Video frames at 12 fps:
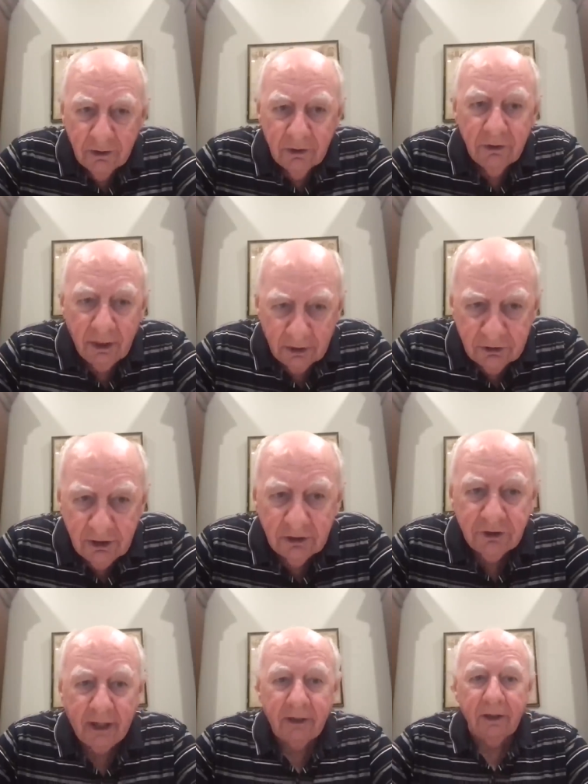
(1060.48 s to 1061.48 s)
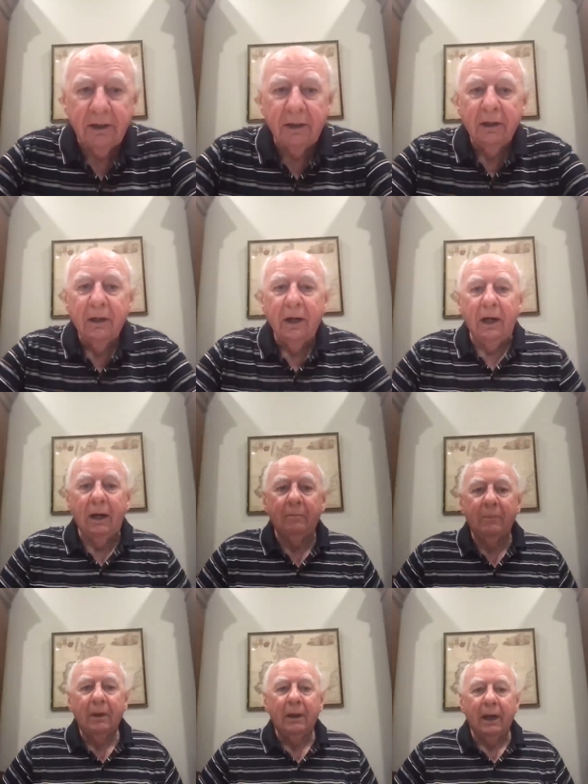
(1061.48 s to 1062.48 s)
yes, exactly.
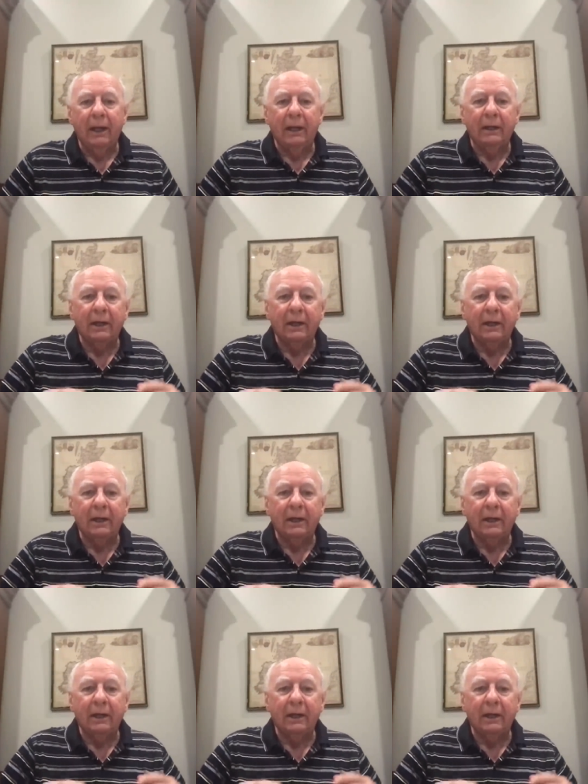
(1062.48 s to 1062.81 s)
Um, and,